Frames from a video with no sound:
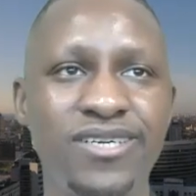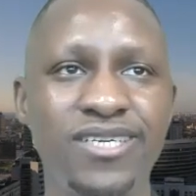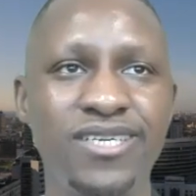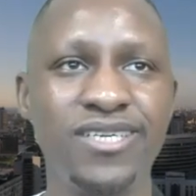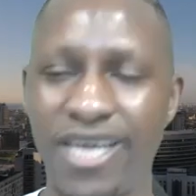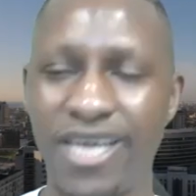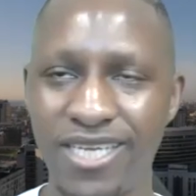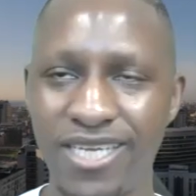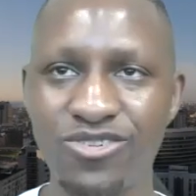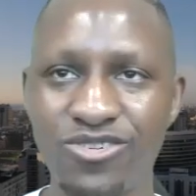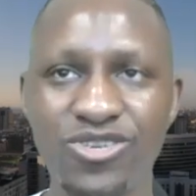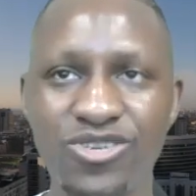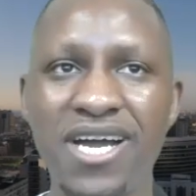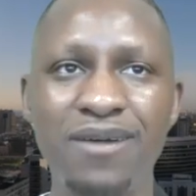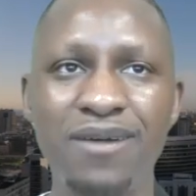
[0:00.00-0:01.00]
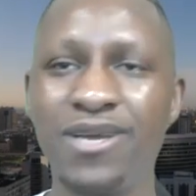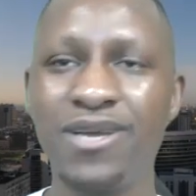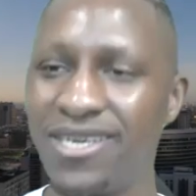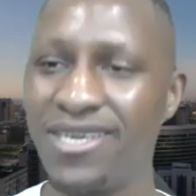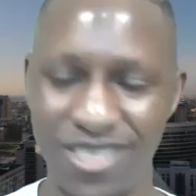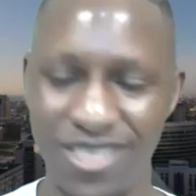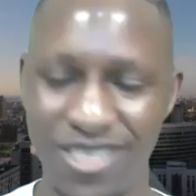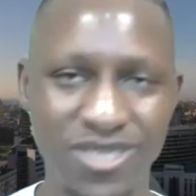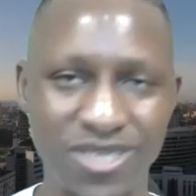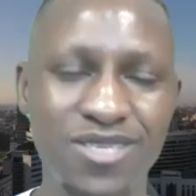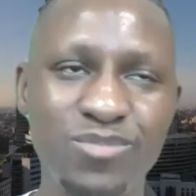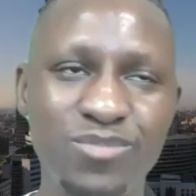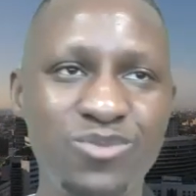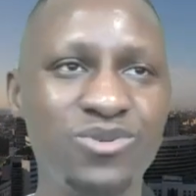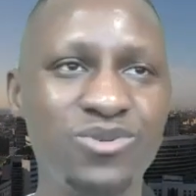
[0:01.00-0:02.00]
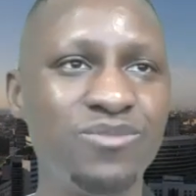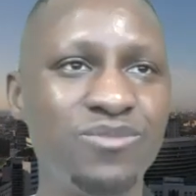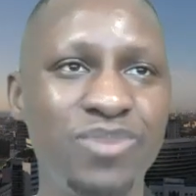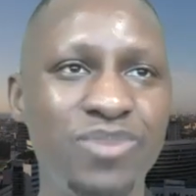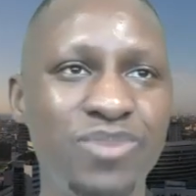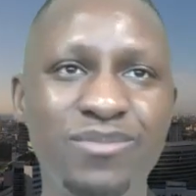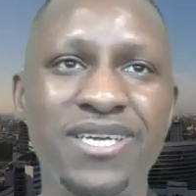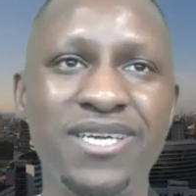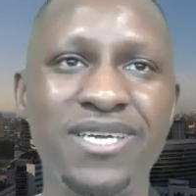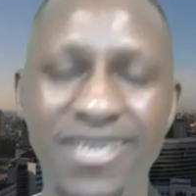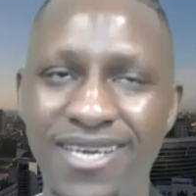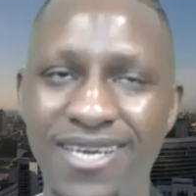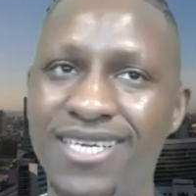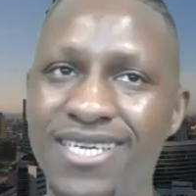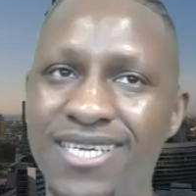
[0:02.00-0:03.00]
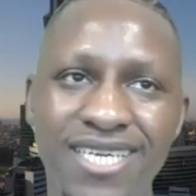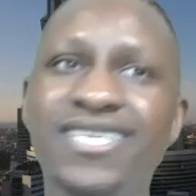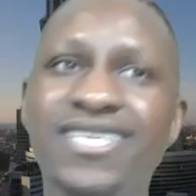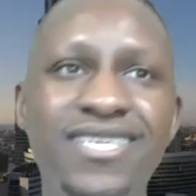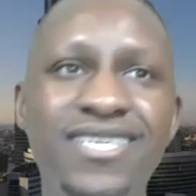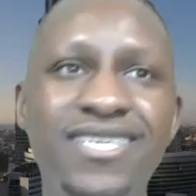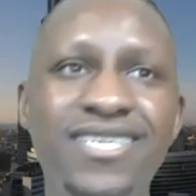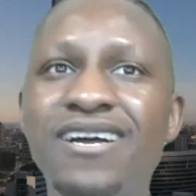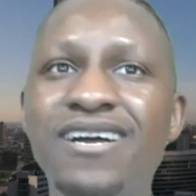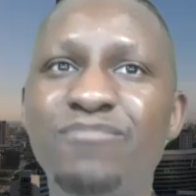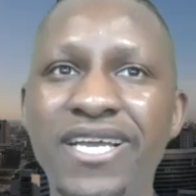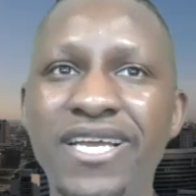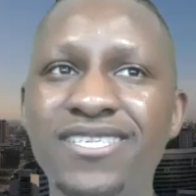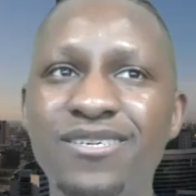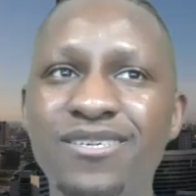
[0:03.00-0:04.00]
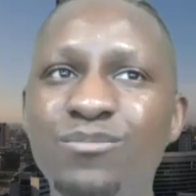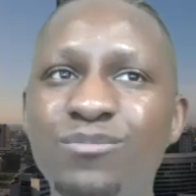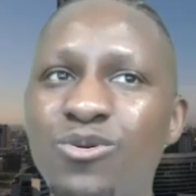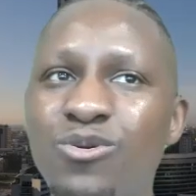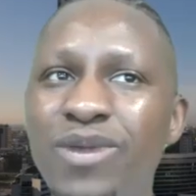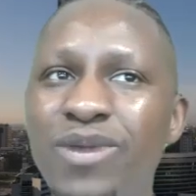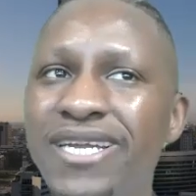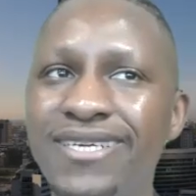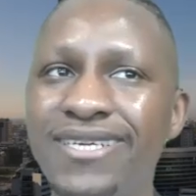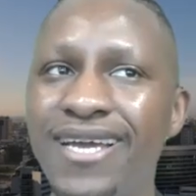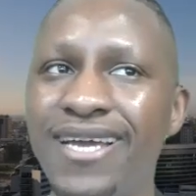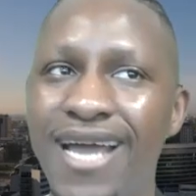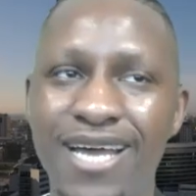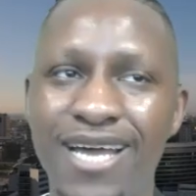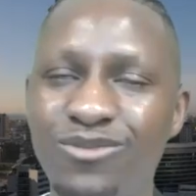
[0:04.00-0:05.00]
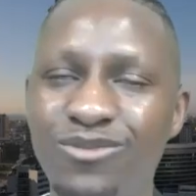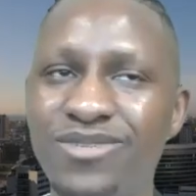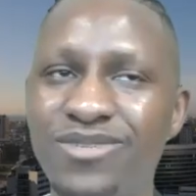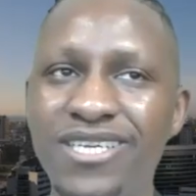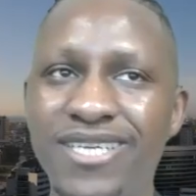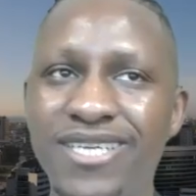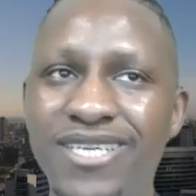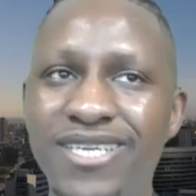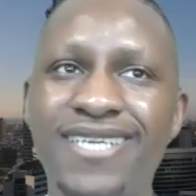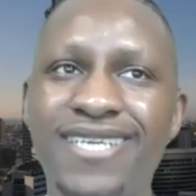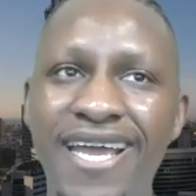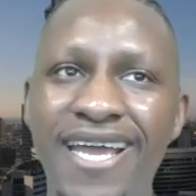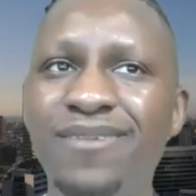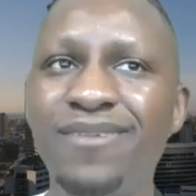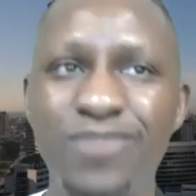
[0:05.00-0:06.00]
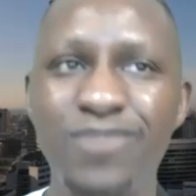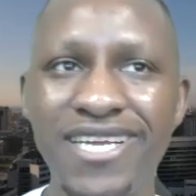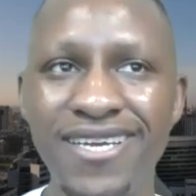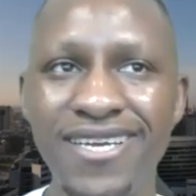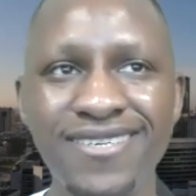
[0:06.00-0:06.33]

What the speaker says: She hates her job. She wants to be with the baby. You need to start making some more money. I don't think you're getting the hint, buddy.